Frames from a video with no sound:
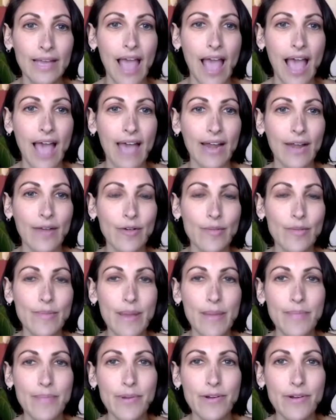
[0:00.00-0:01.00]
And I
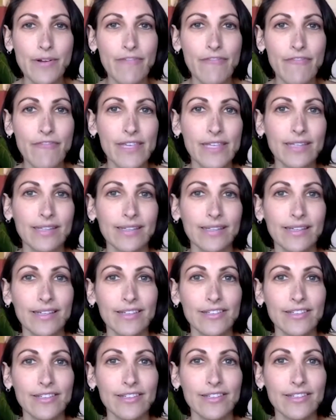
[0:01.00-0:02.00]
remember feeling
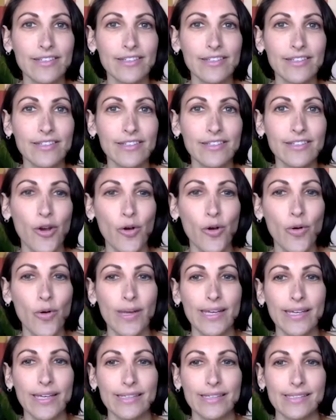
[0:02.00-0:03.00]

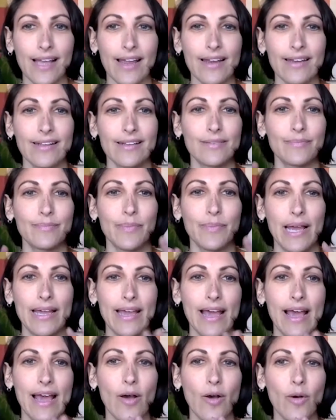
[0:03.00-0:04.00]
so excited
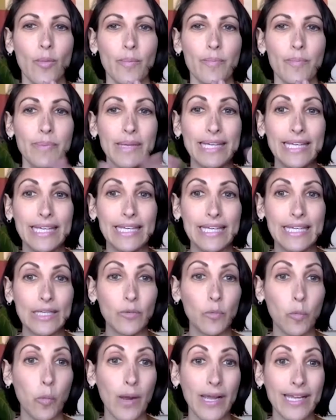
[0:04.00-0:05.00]
by how big
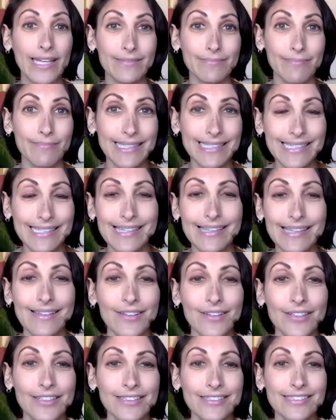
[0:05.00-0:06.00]
and white my teeth
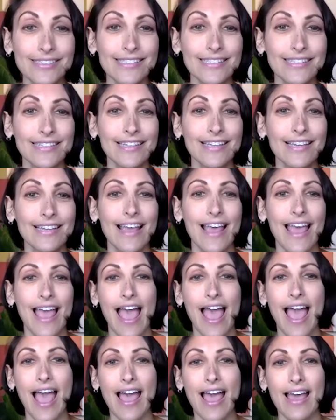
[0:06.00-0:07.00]
looked.
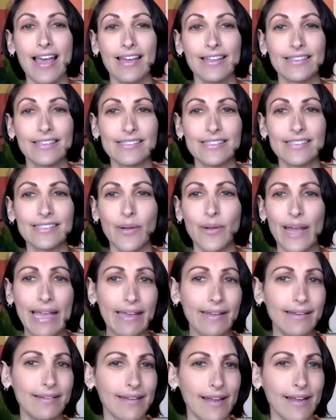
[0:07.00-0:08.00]
And I
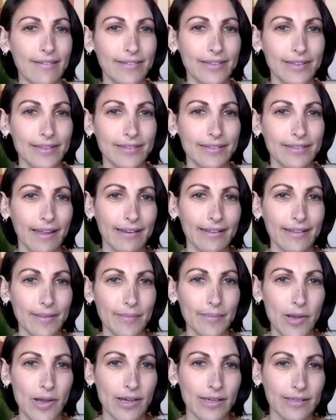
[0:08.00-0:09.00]
hated getting them
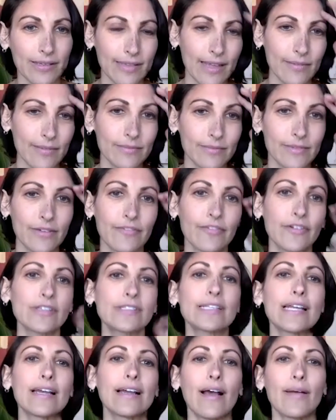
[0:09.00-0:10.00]
on. That the first
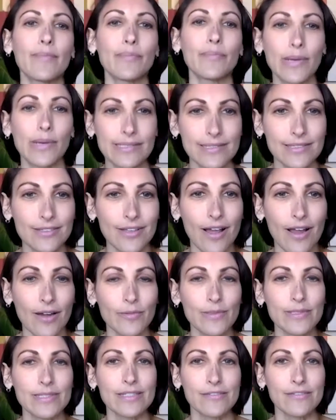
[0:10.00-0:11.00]
day I got braces on
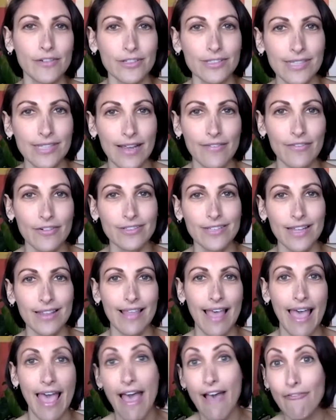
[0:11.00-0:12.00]
was the first day I ever said
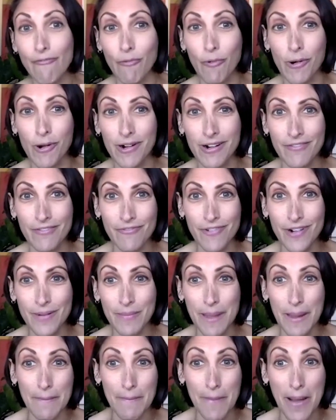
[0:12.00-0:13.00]
the F word in front of my